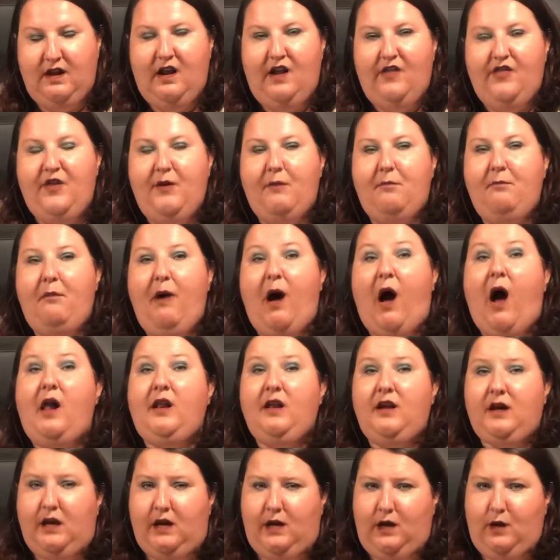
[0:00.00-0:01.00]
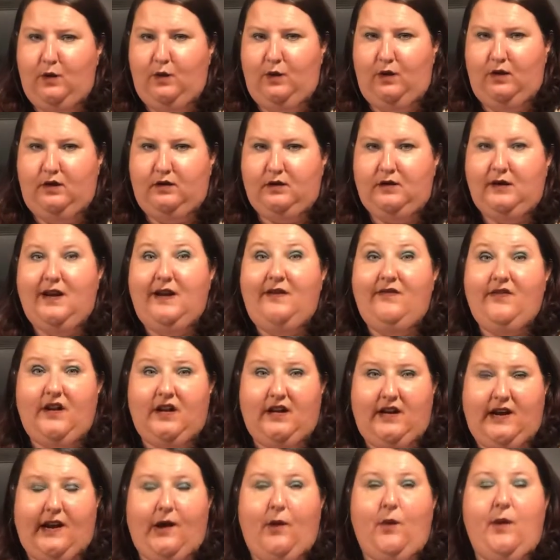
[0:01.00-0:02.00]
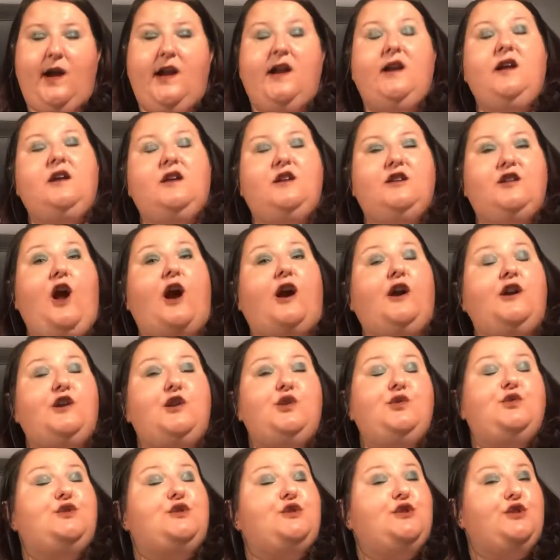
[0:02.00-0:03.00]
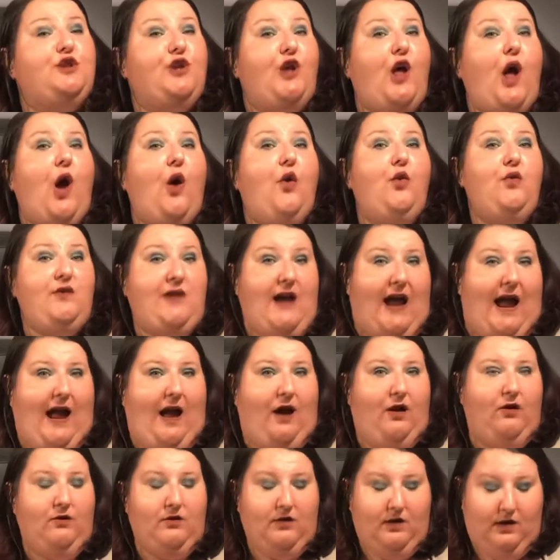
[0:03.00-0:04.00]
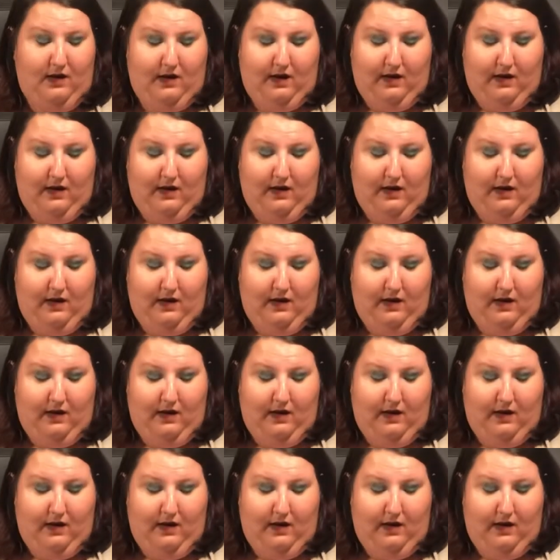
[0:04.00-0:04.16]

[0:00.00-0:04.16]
the molecules in the liquid start to slow down.